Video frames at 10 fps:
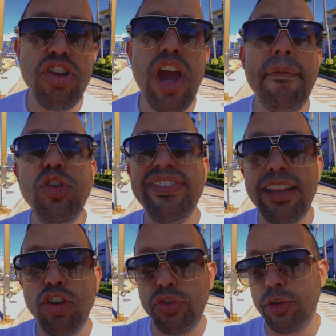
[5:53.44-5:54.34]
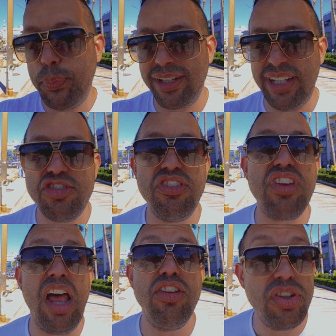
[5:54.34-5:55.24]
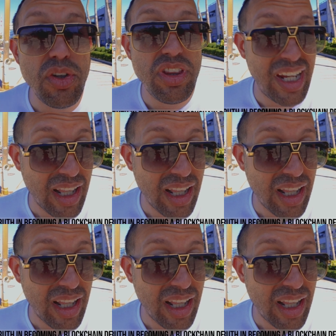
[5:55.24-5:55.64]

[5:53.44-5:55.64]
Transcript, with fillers: you have to set those expectations to the